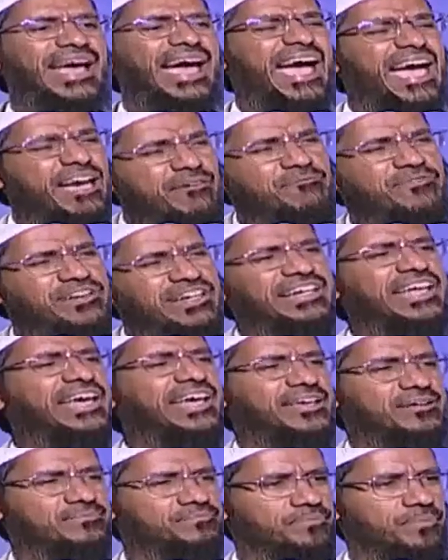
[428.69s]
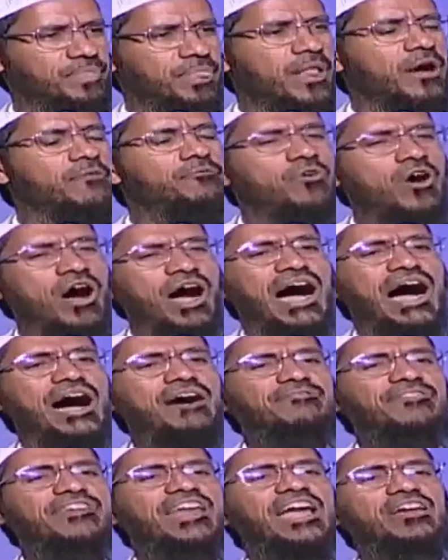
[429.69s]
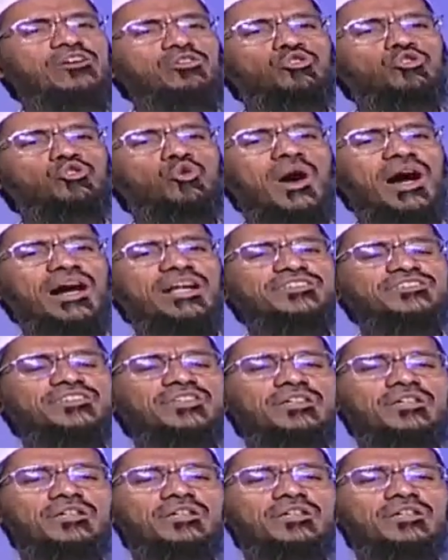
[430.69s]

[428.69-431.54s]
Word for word: every day for half an hour to 2 hours